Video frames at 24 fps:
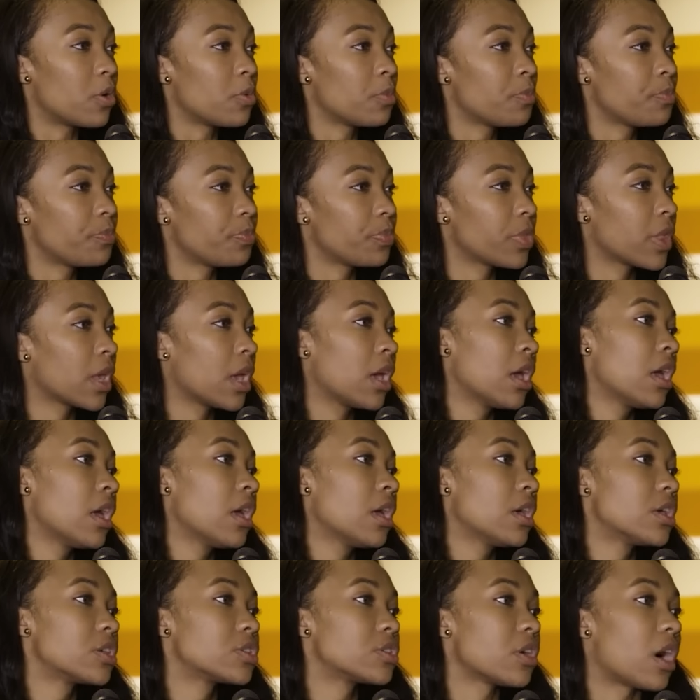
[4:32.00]
Over time,
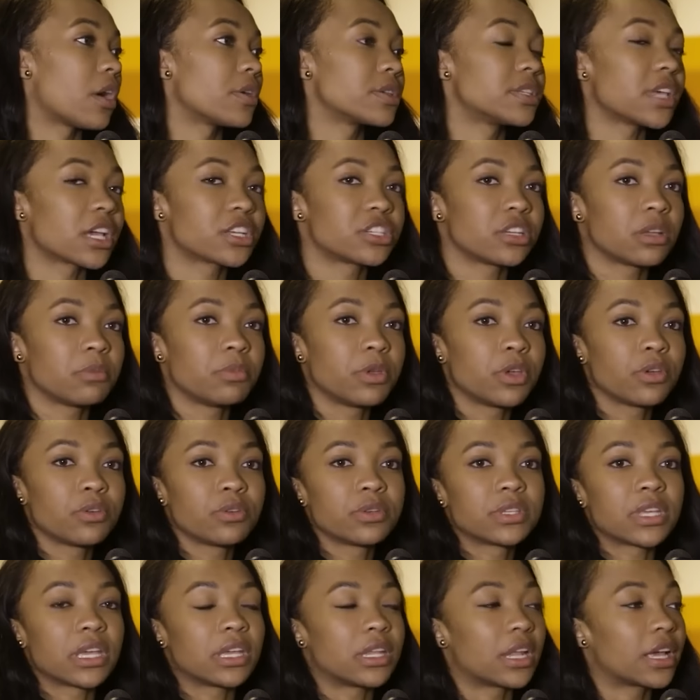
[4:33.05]
it has only evolved
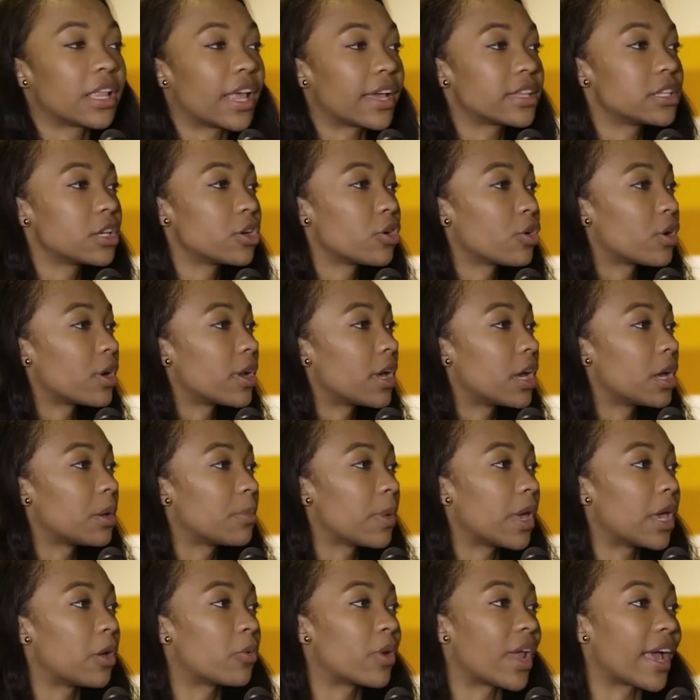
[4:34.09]
to more hate.
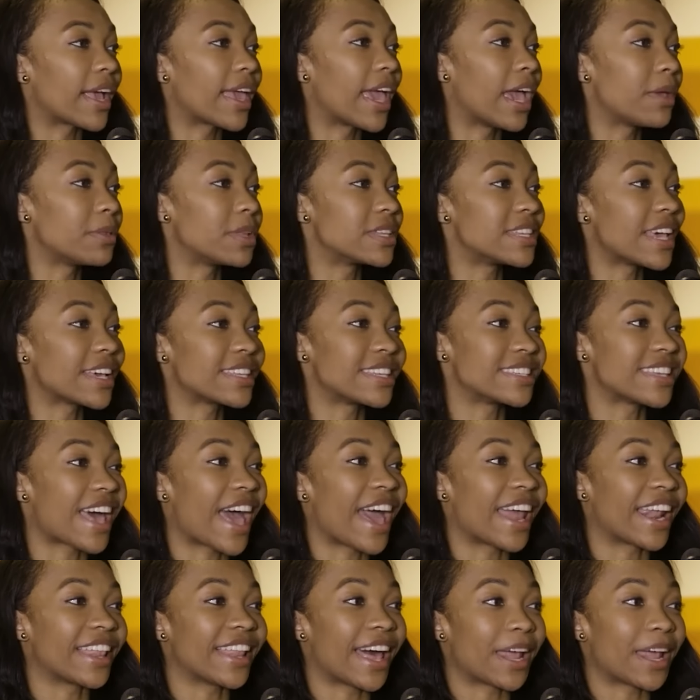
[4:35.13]
Imani McGee
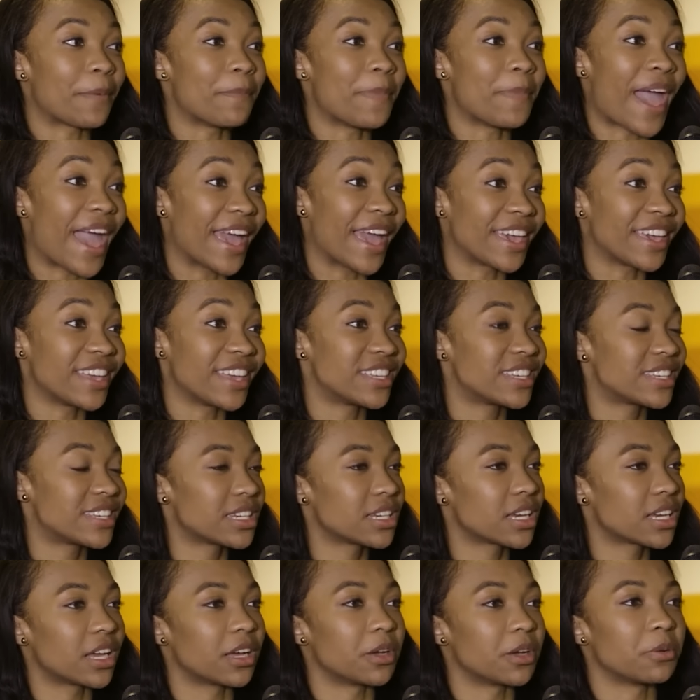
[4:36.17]
Stafford knows it too
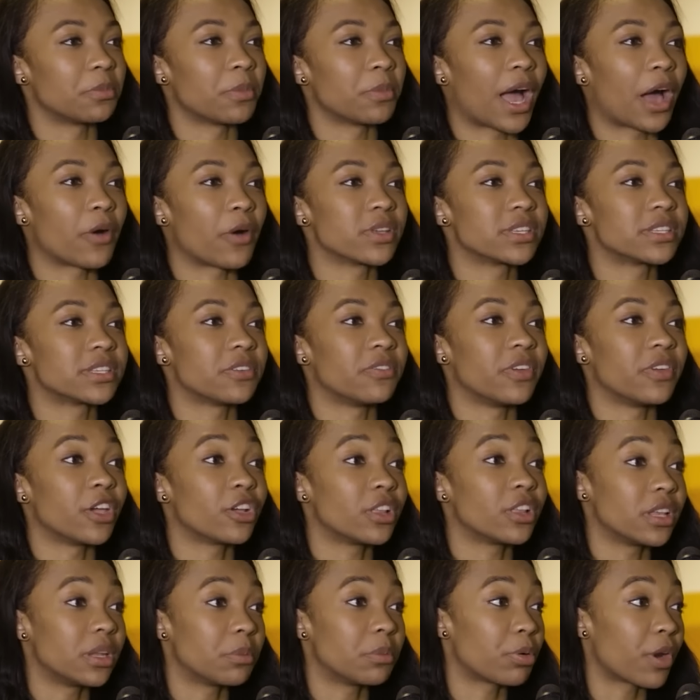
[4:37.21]
well.
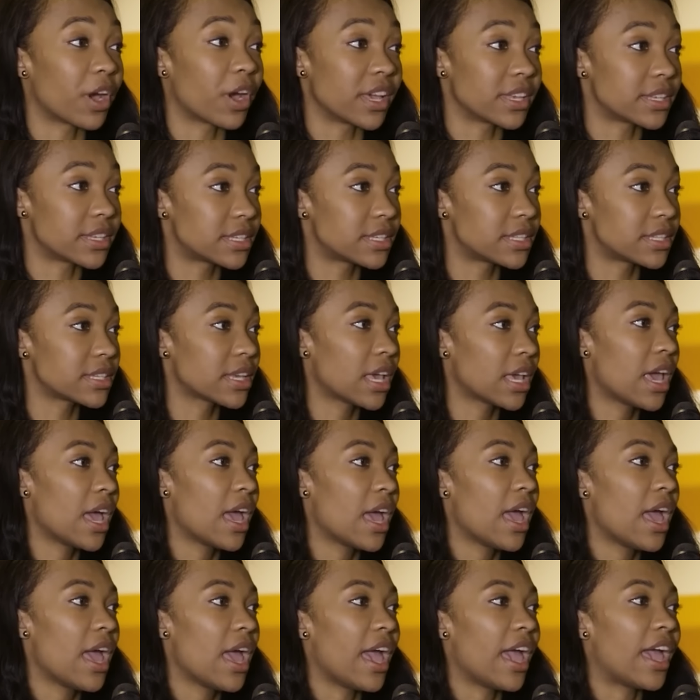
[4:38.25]
Formerly of the Chicago
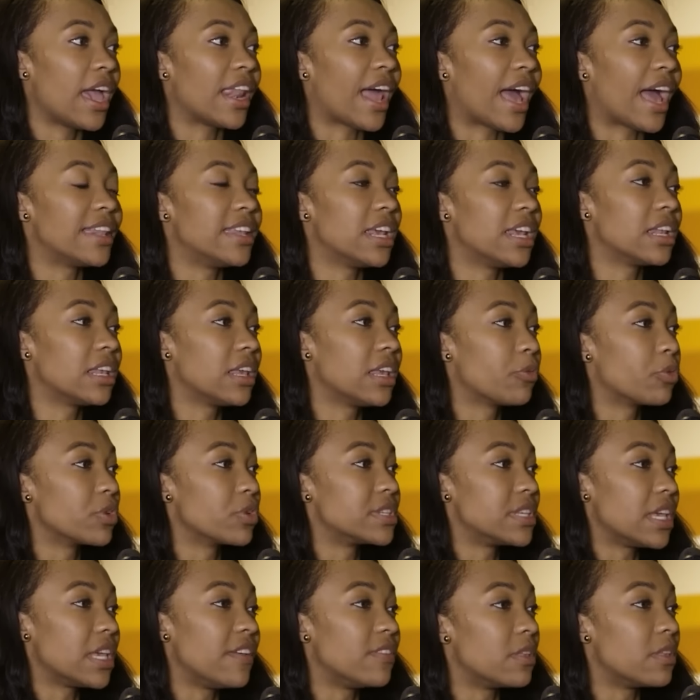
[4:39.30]
Sky and Dallas
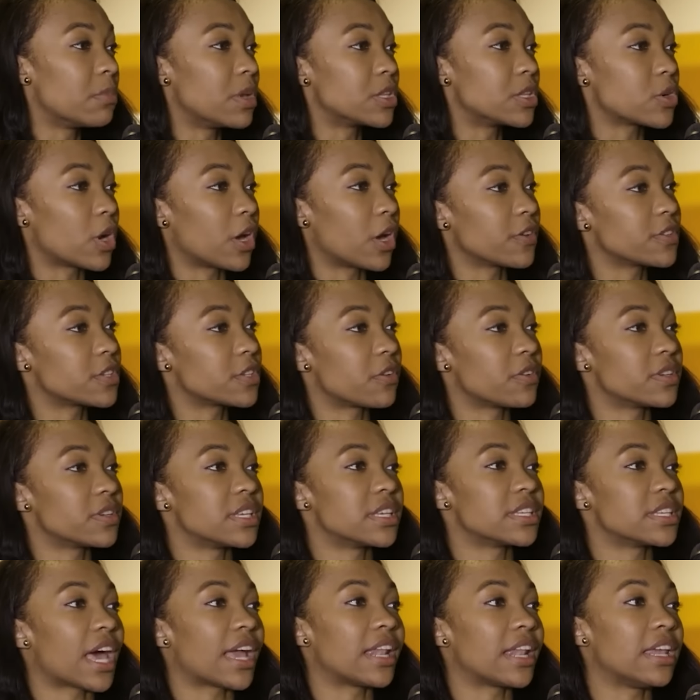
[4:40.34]
Wings, she told
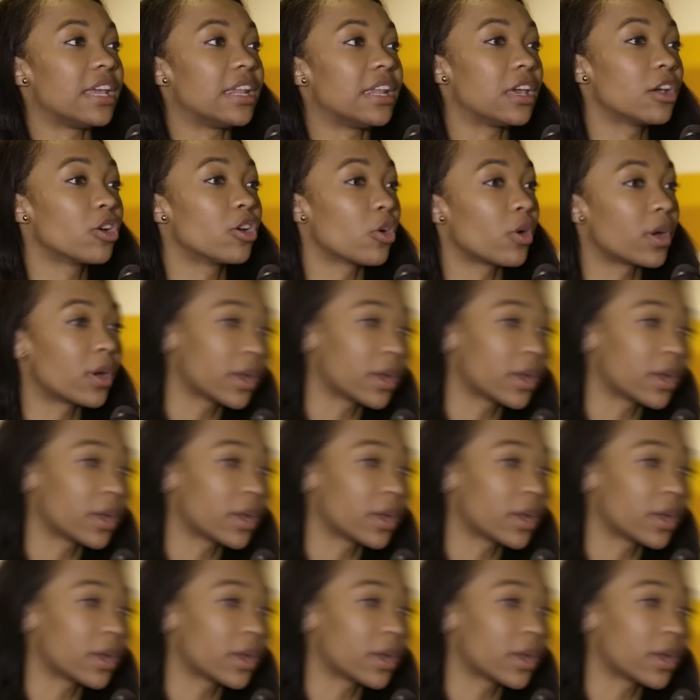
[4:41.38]
Andscape,